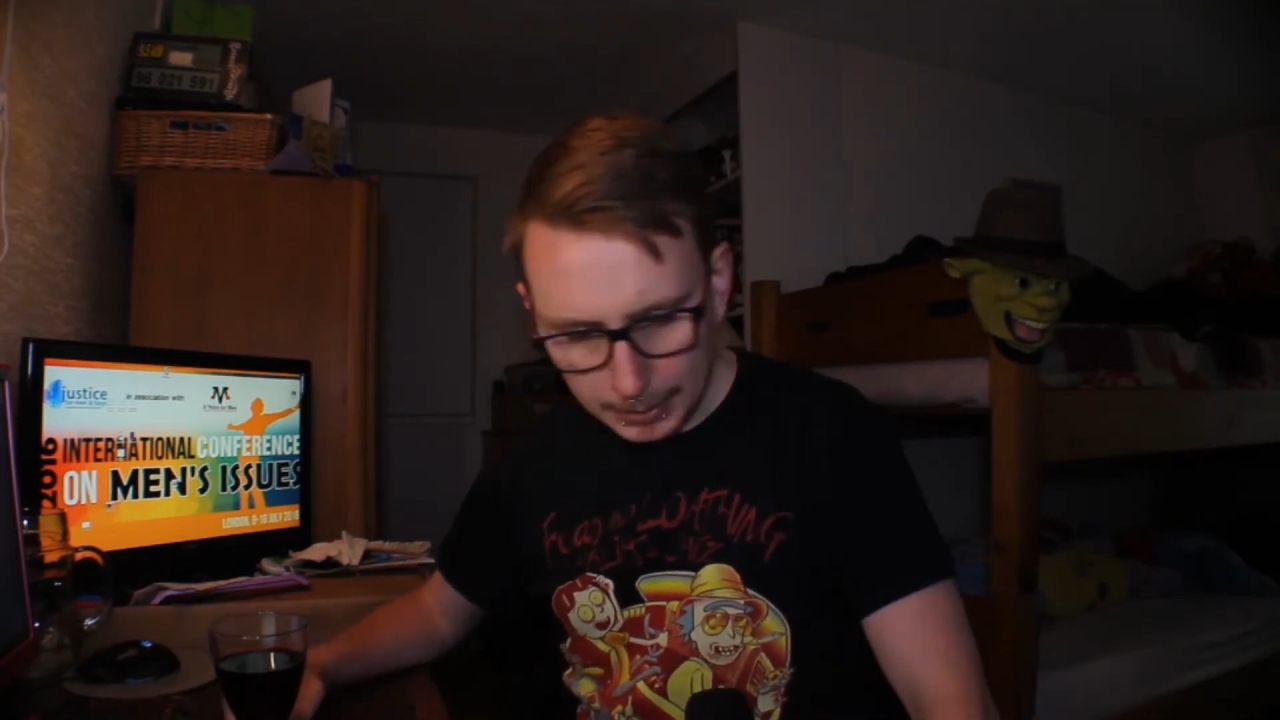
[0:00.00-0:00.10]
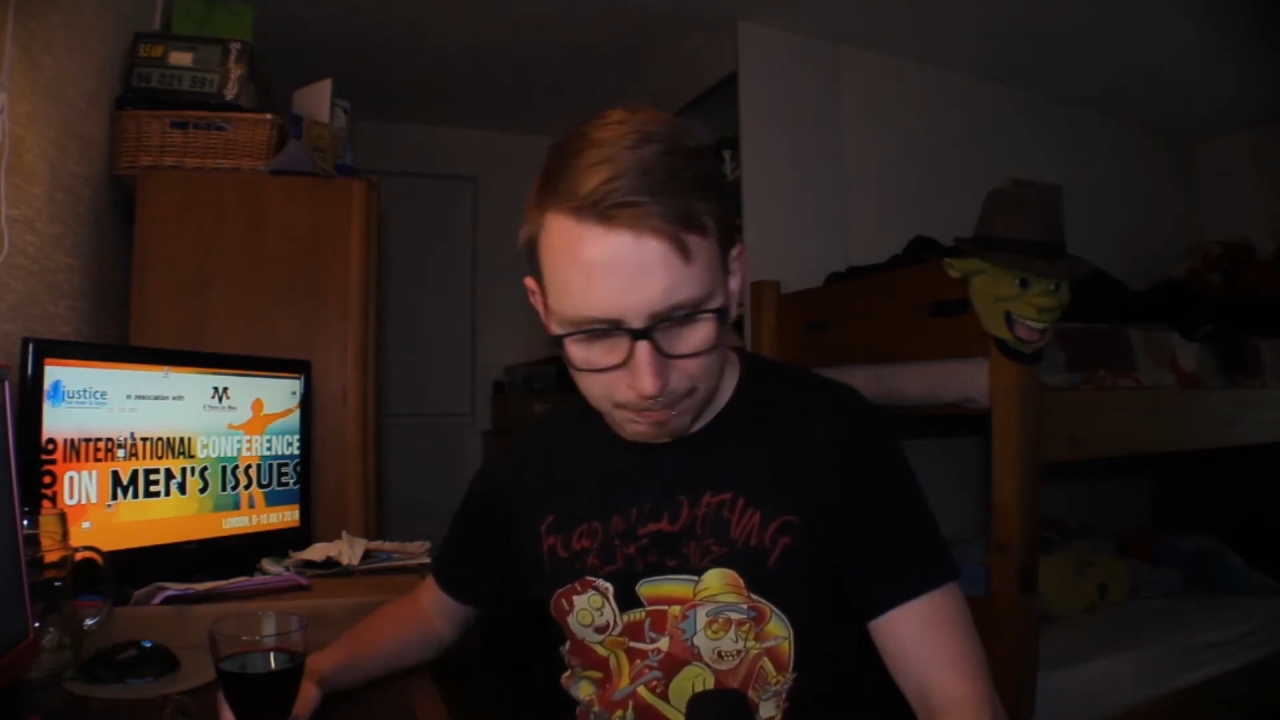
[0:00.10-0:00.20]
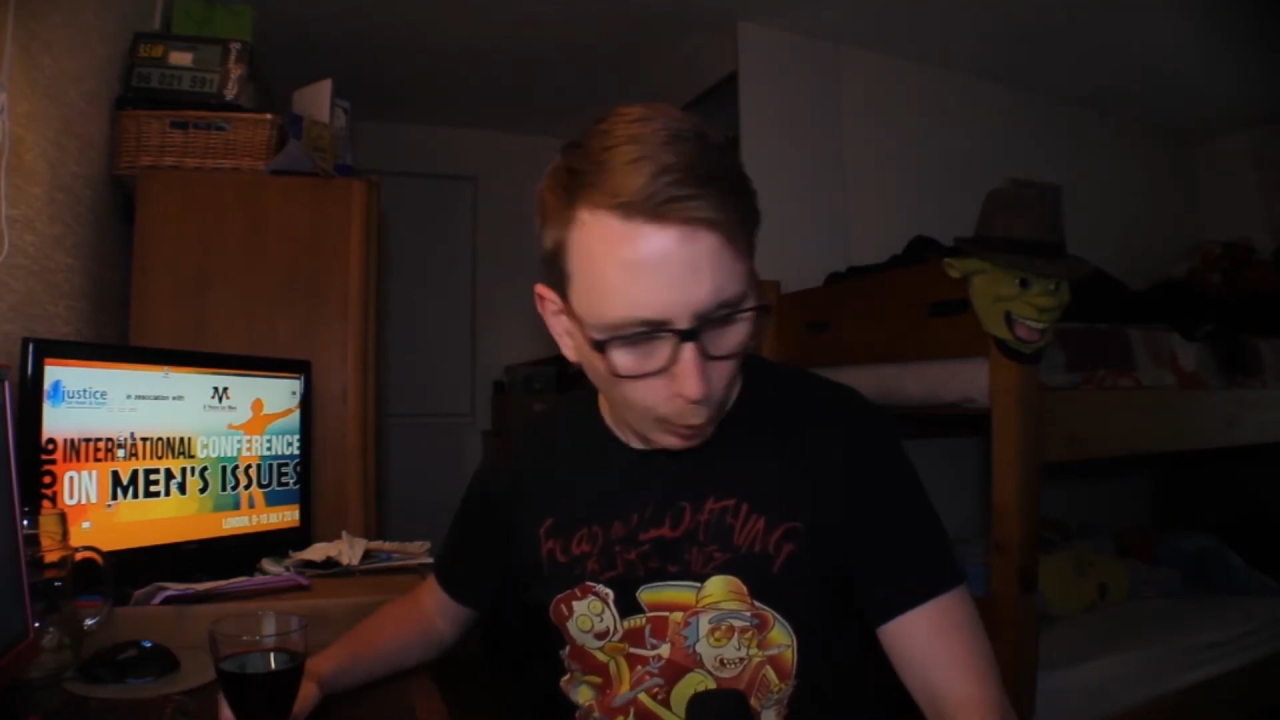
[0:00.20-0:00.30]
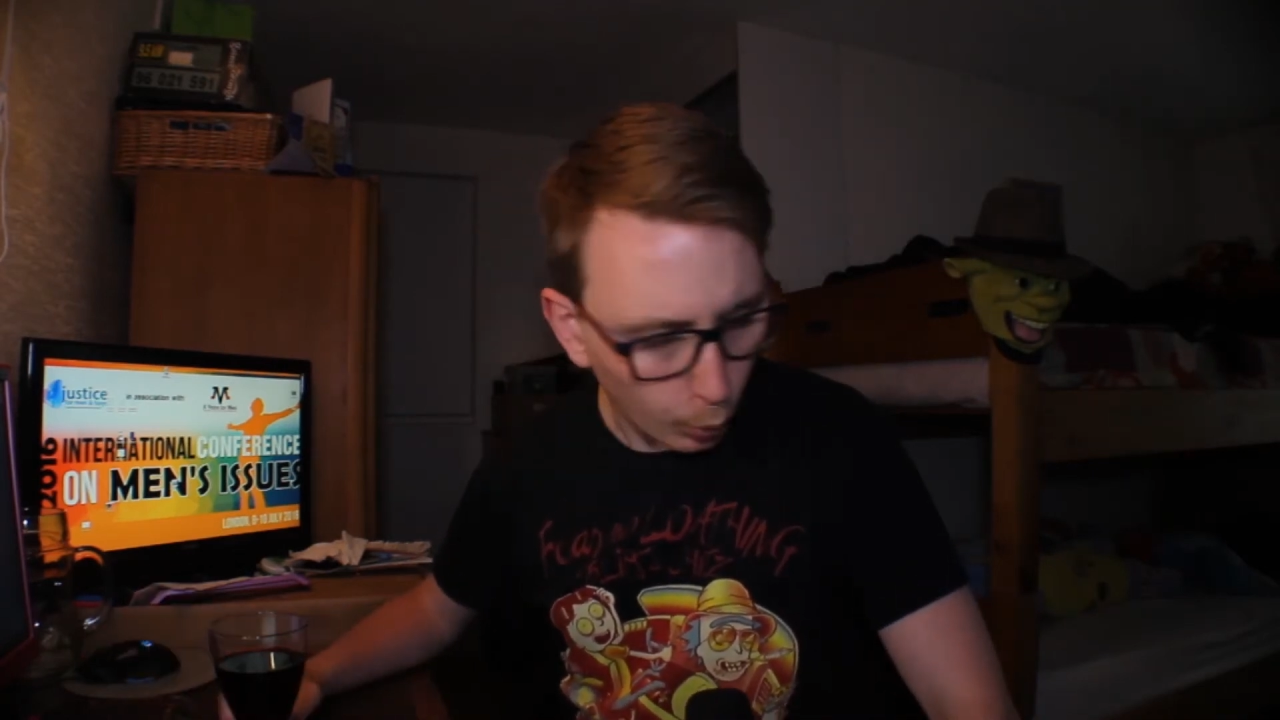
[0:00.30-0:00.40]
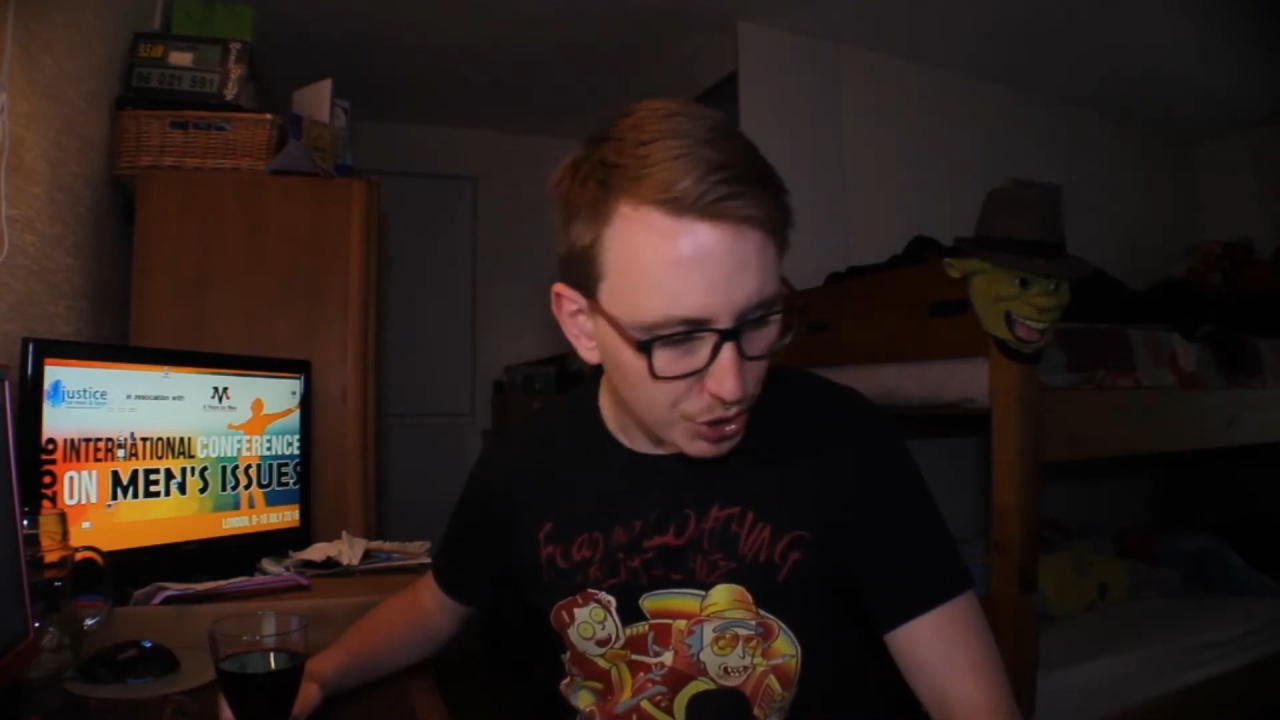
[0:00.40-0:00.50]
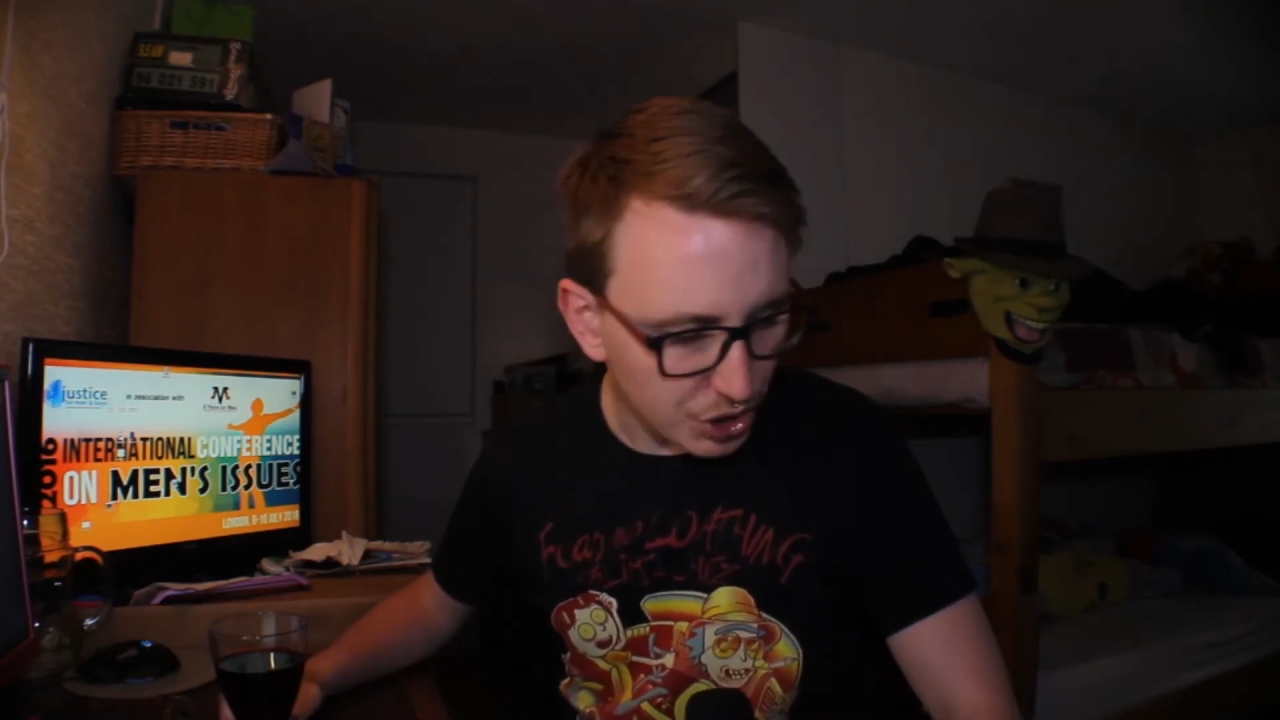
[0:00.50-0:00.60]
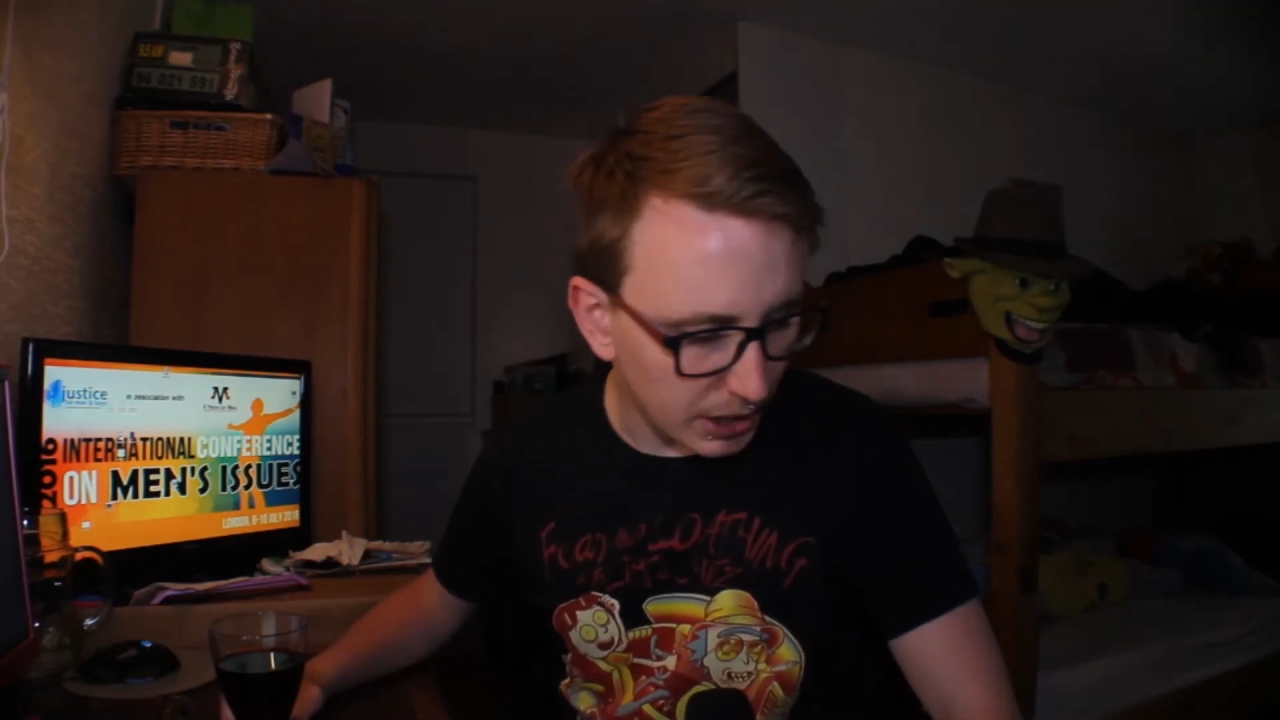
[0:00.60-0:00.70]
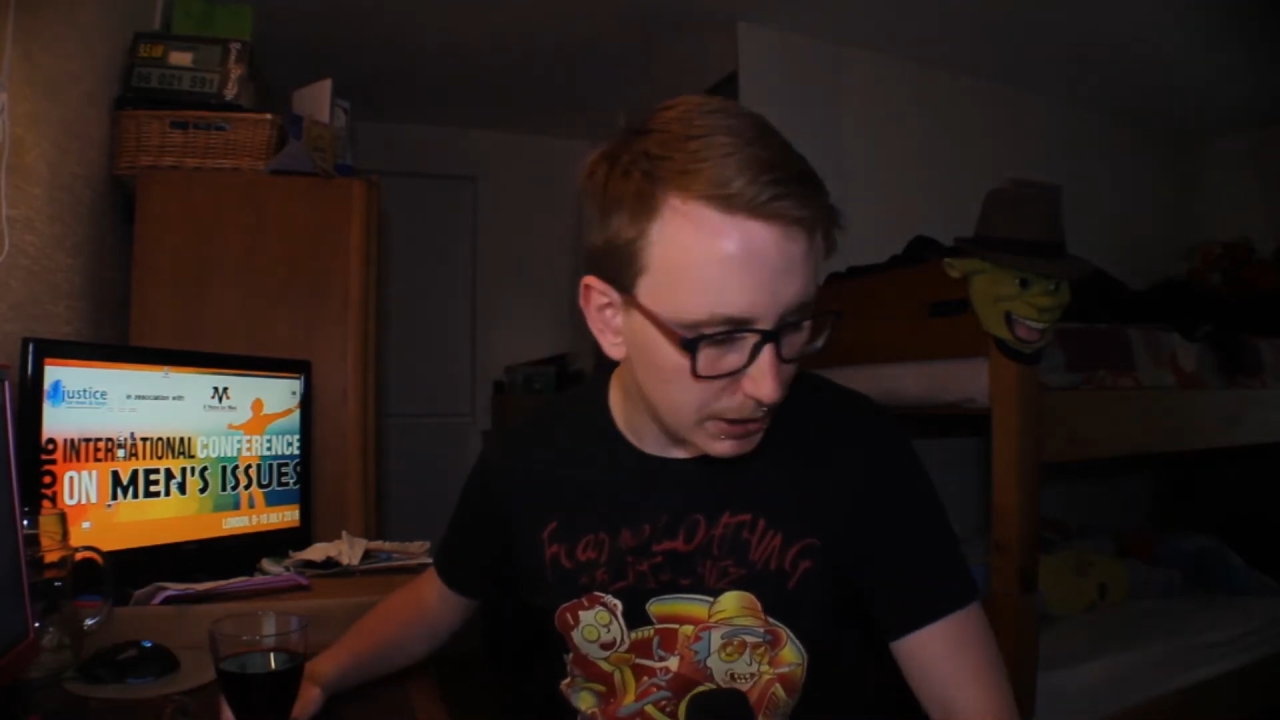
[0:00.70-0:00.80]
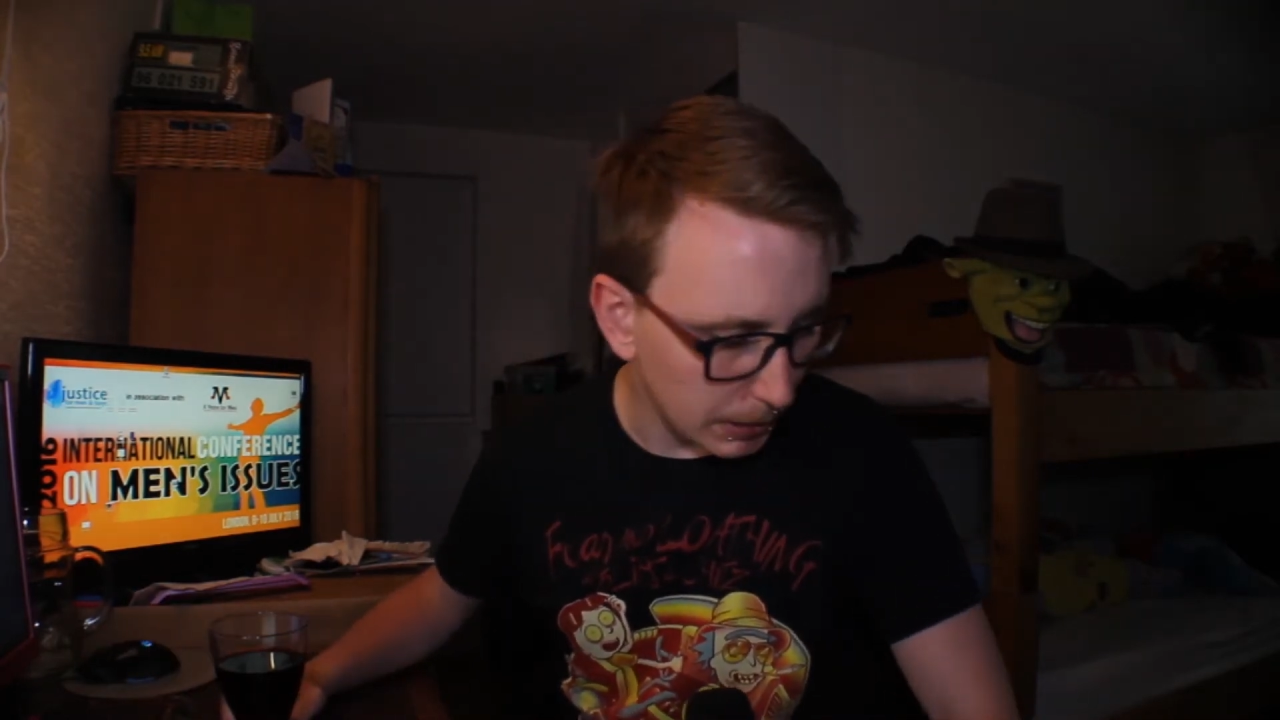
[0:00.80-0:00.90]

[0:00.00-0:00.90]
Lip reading: bullshit